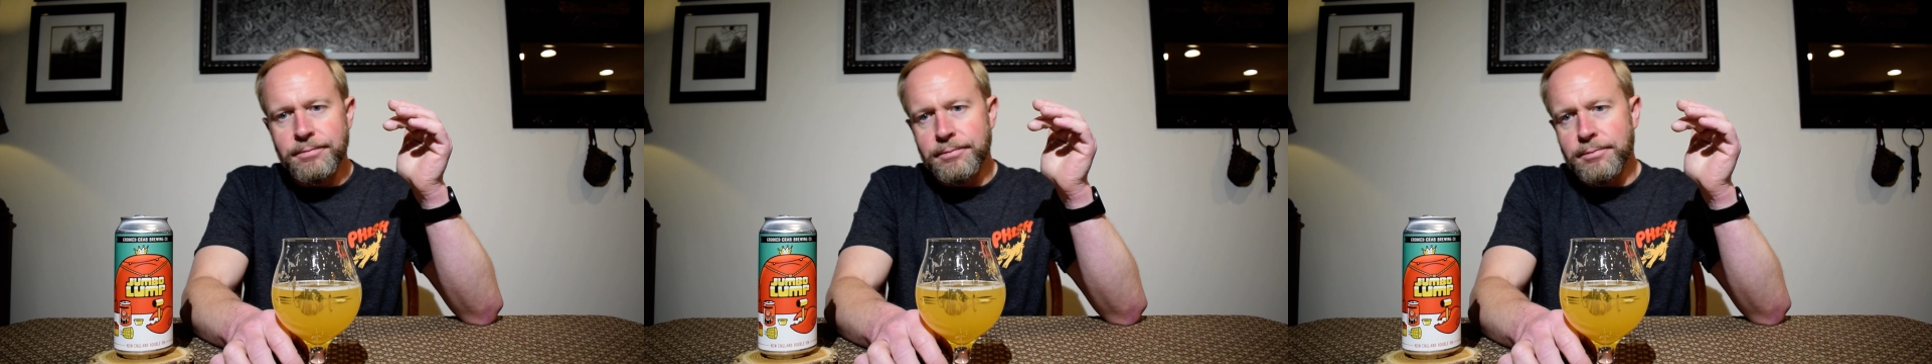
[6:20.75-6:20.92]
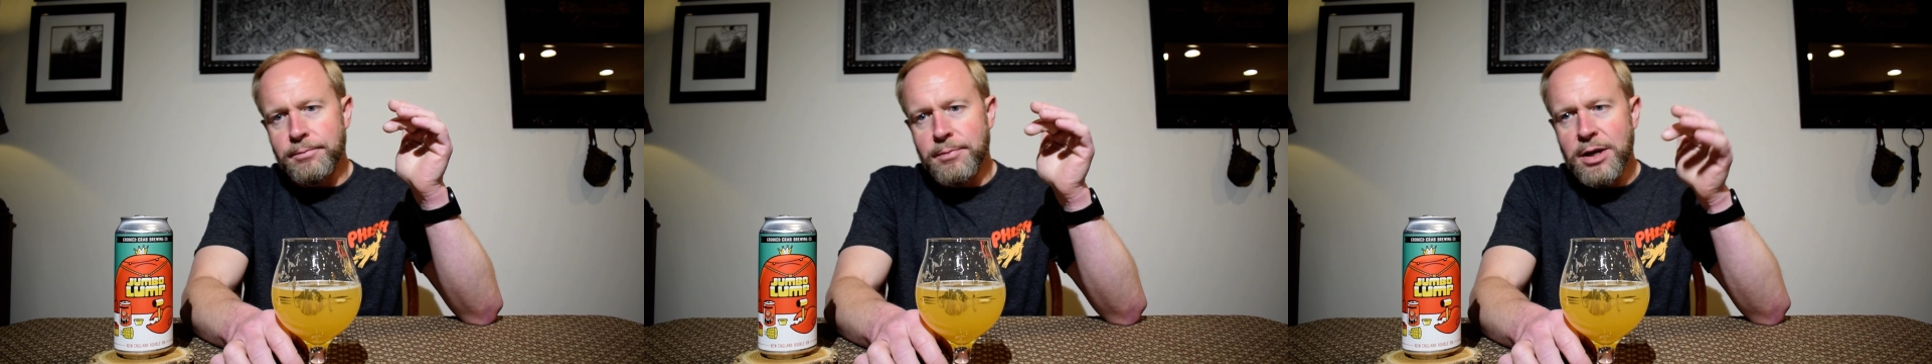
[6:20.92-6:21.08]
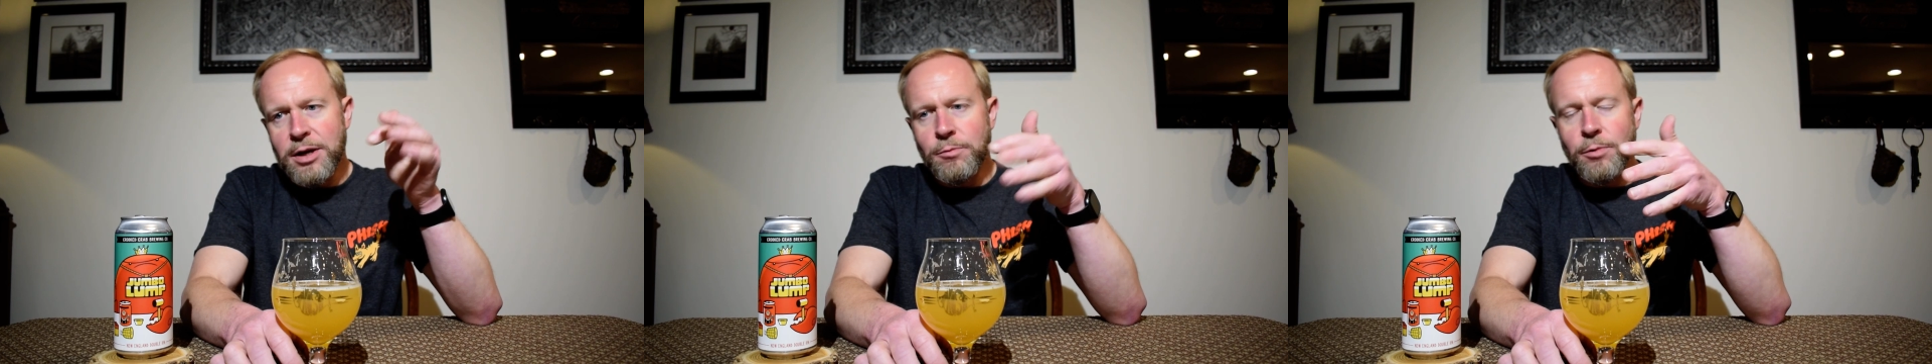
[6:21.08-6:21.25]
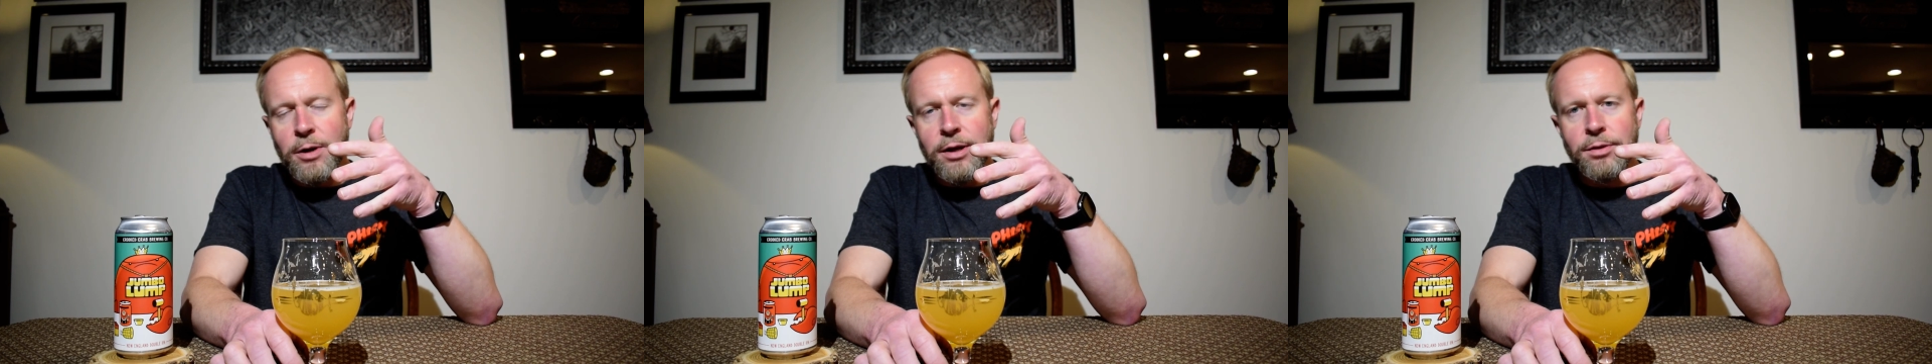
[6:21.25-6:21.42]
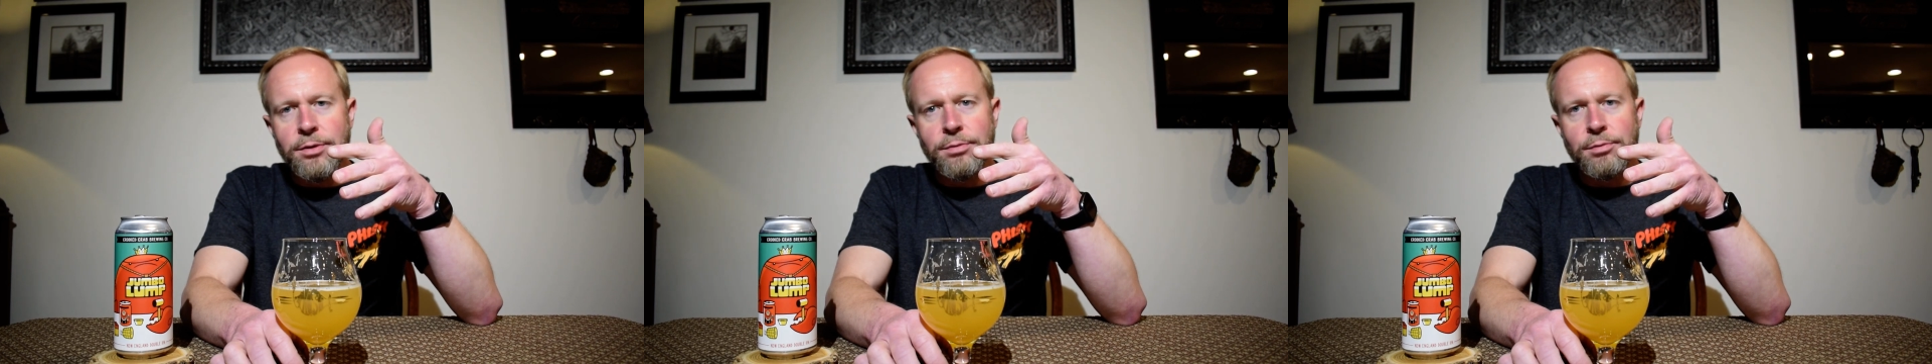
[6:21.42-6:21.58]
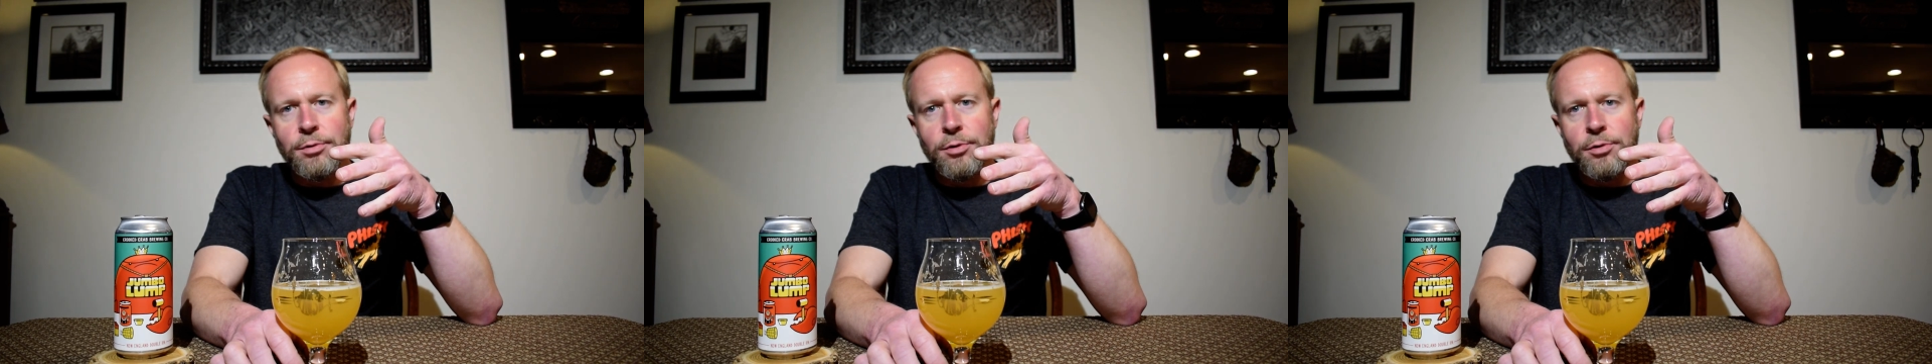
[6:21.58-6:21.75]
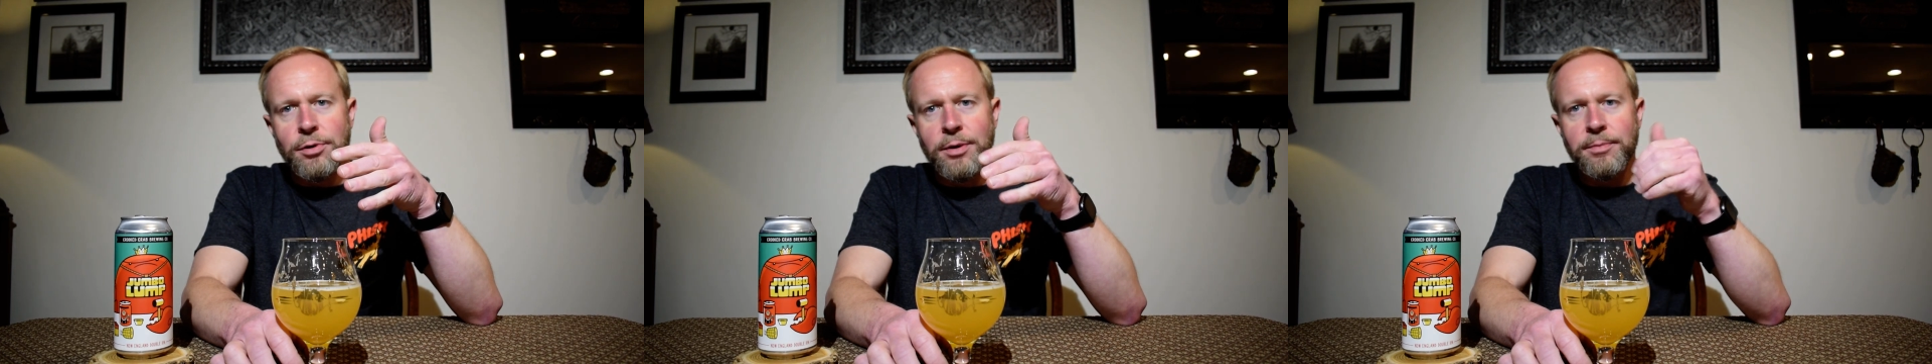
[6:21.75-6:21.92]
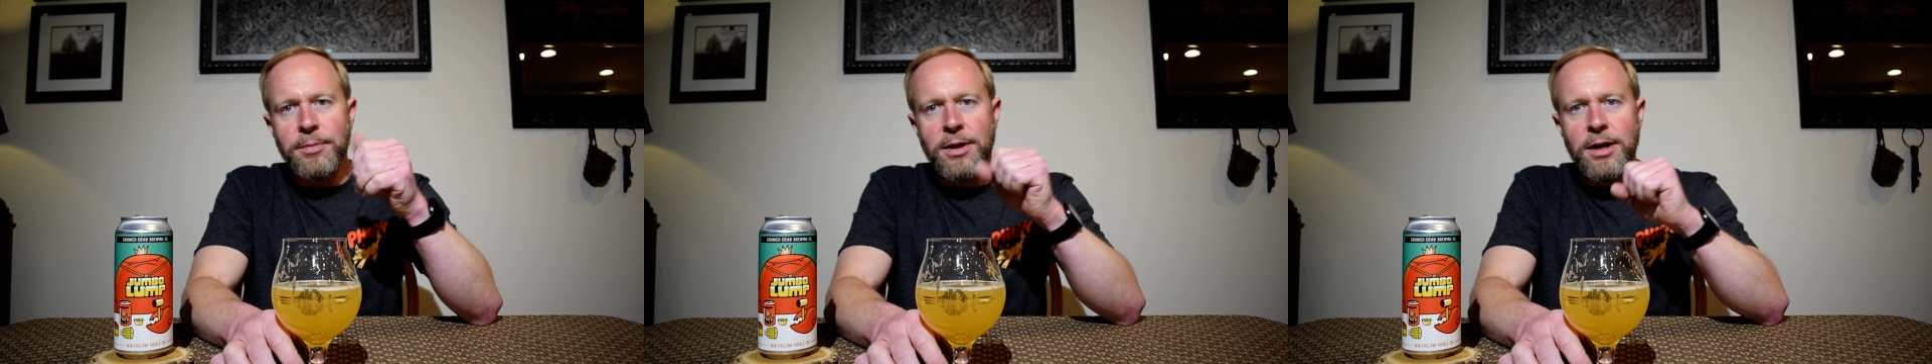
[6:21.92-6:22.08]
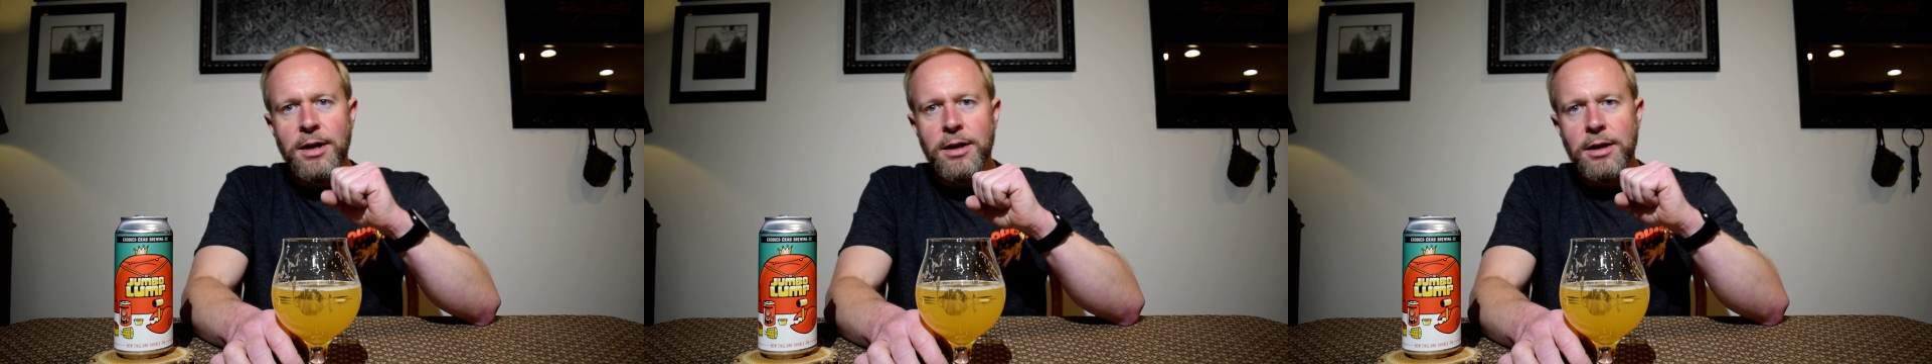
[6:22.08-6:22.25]
midway through, I'm
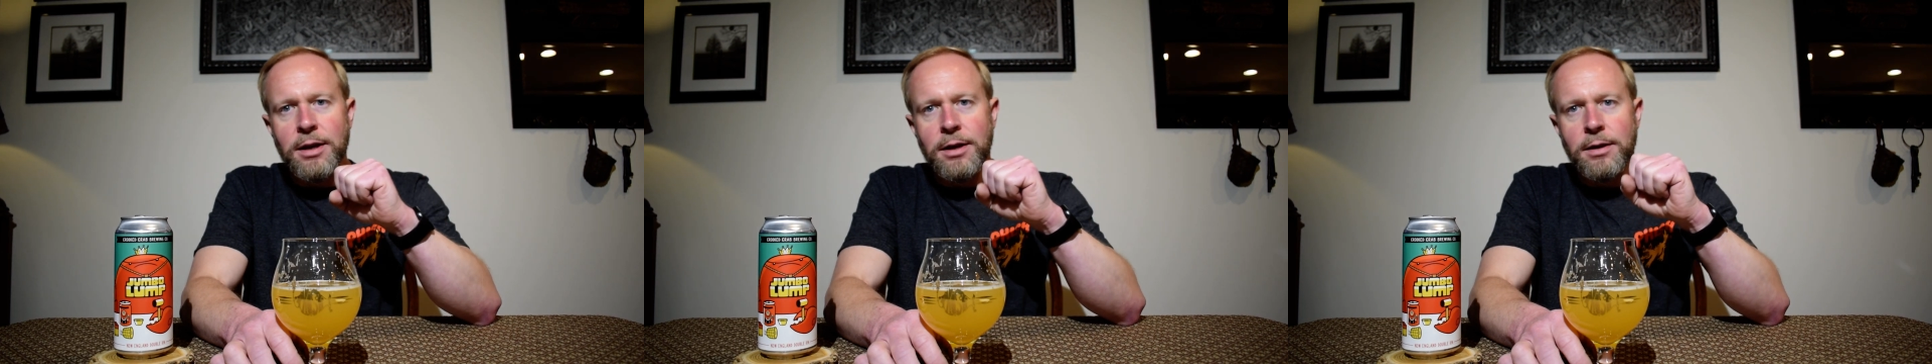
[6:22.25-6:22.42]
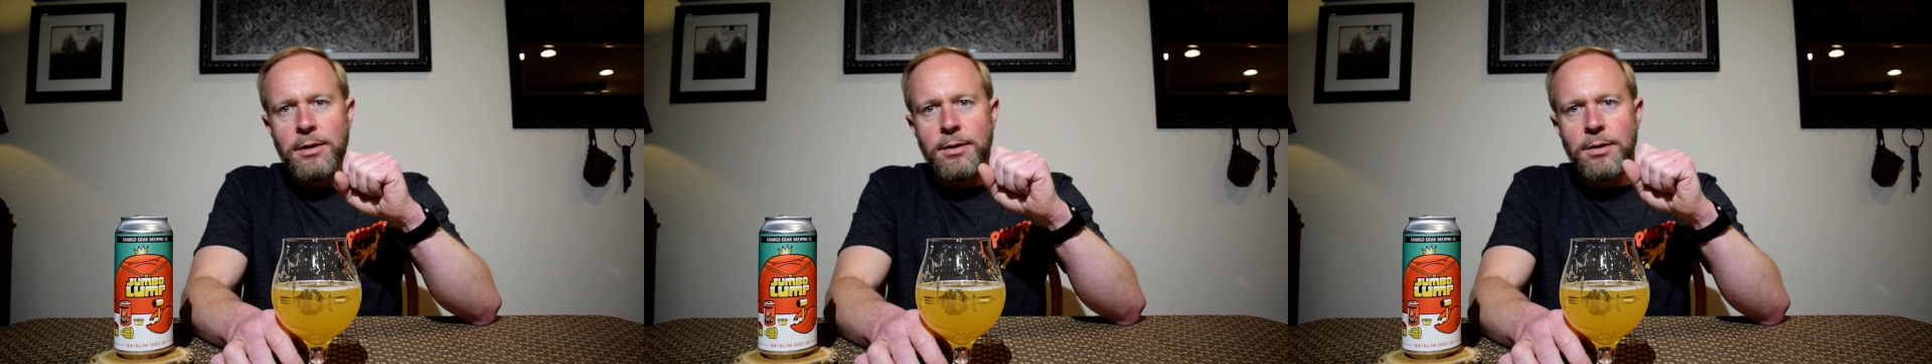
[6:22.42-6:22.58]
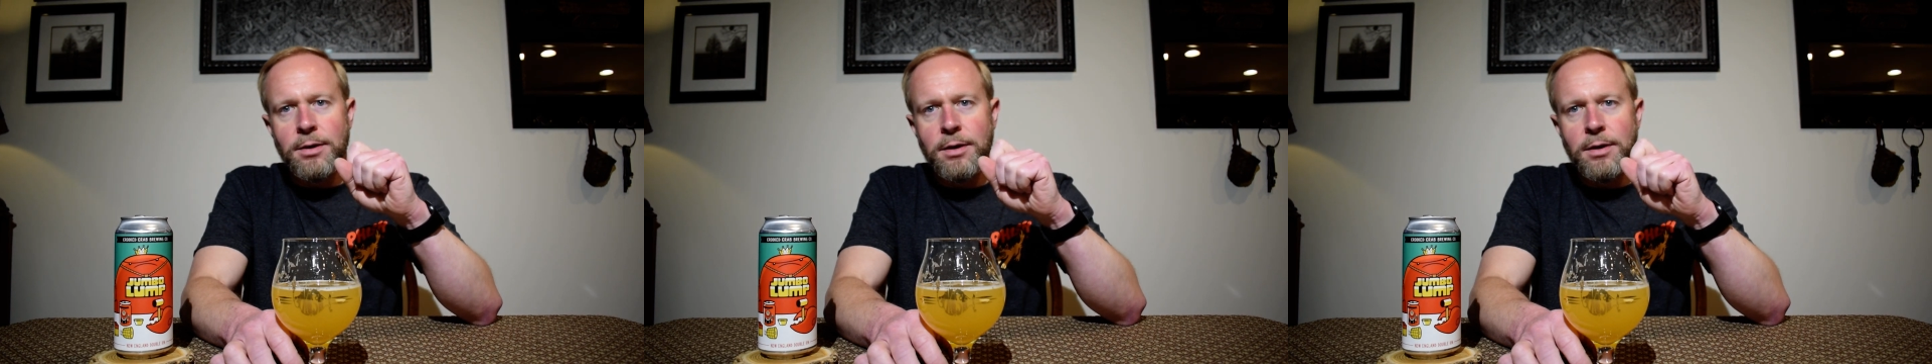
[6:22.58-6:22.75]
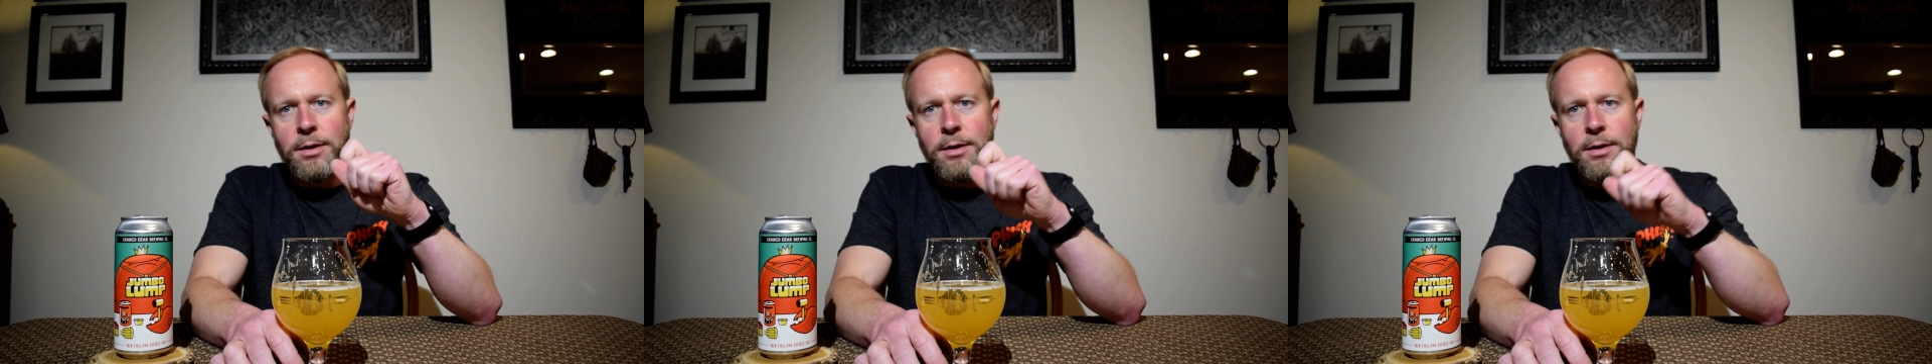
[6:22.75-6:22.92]
getting